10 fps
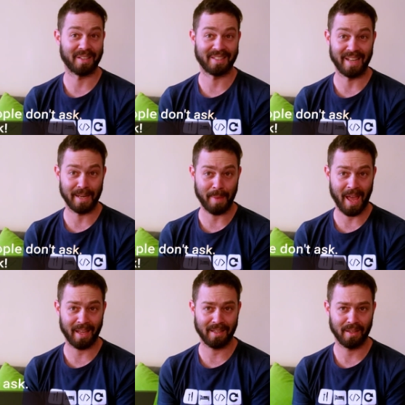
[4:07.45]
it's
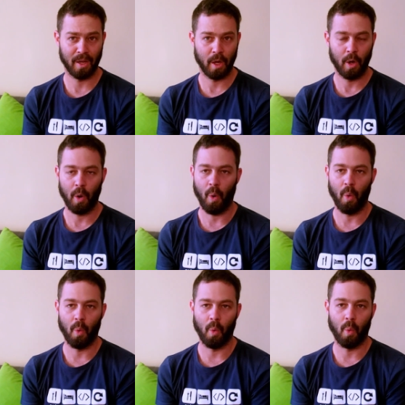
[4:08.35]
Nedbank,
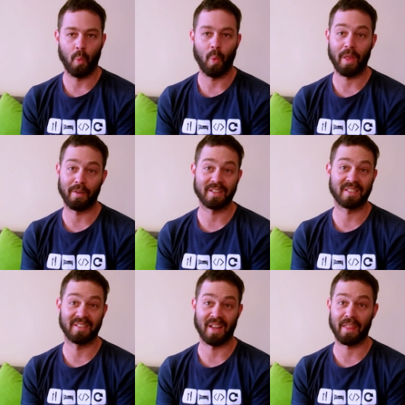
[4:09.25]
whether
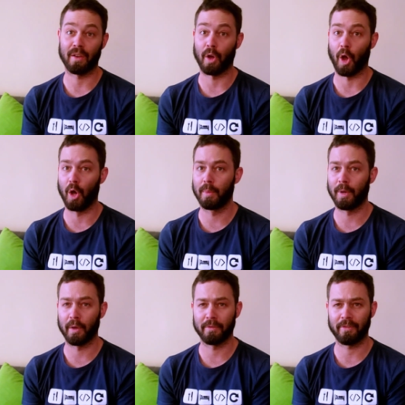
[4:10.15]
it's another home
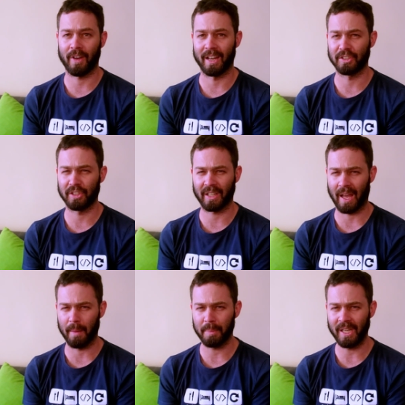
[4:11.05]
loan financier
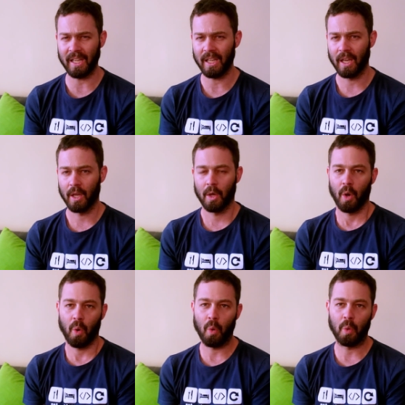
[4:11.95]
company,
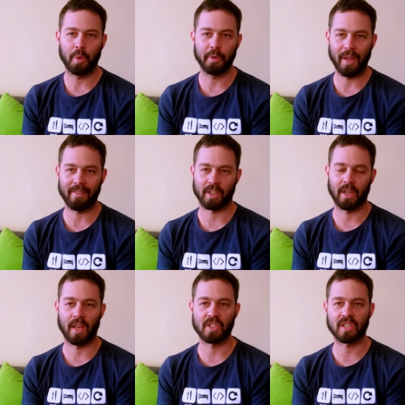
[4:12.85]
or
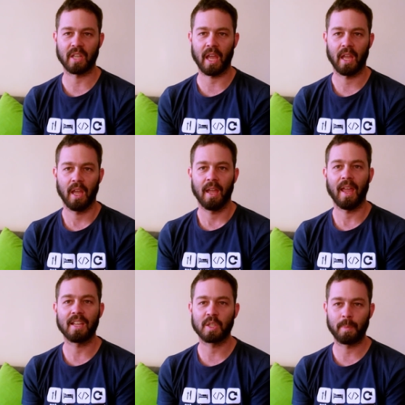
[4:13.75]
whoever, and just say,
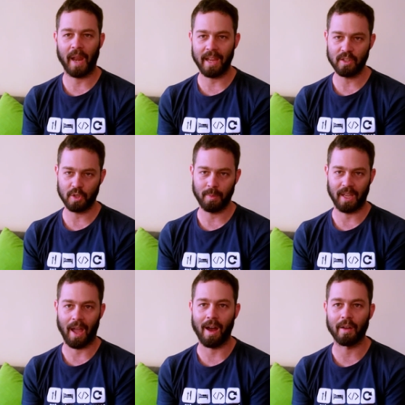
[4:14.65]
explain to me
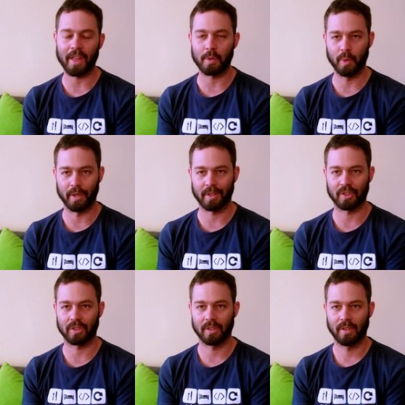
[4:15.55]
how that
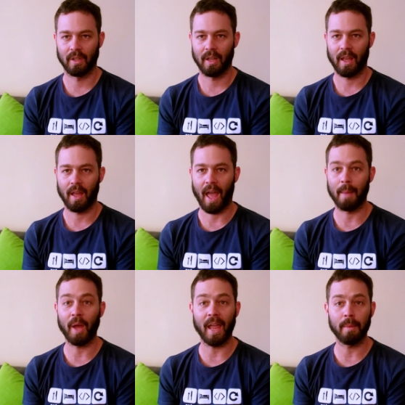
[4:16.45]
works.
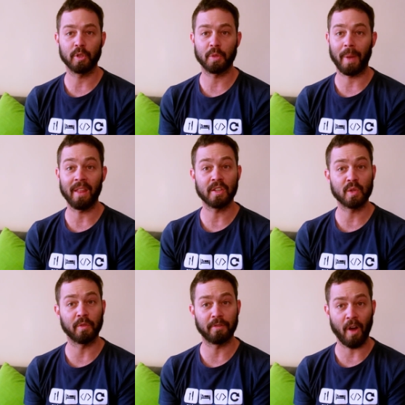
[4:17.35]
Am I able to pay this
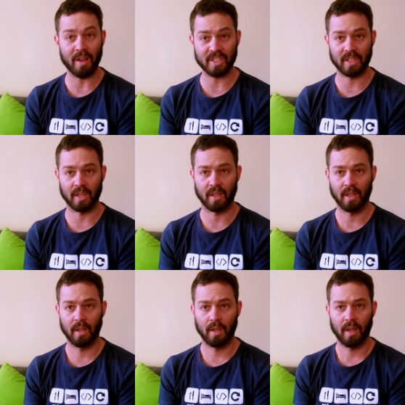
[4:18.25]
off faster?
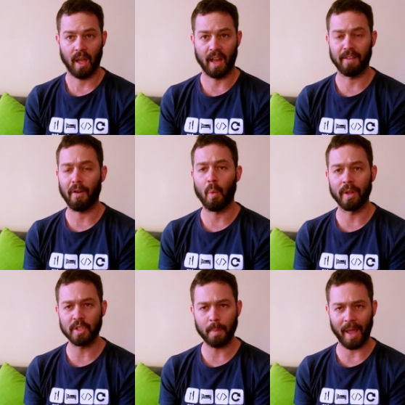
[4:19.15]
And if I
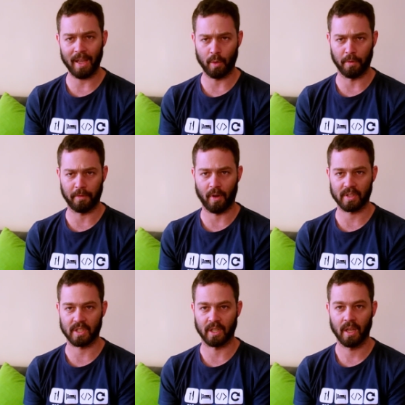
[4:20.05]
want to pay it off
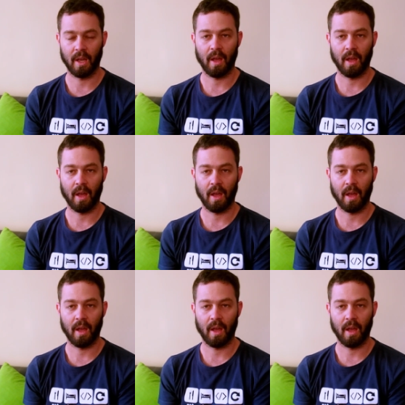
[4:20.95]
faster,